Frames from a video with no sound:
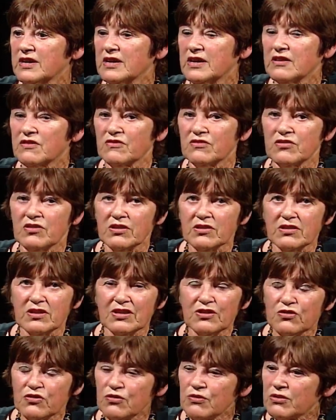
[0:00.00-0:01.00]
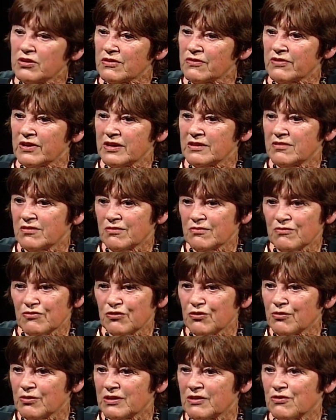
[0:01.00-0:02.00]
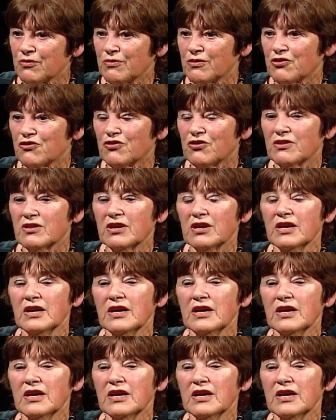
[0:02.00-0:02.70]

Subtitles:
it's not intuitive, I don't do intuition,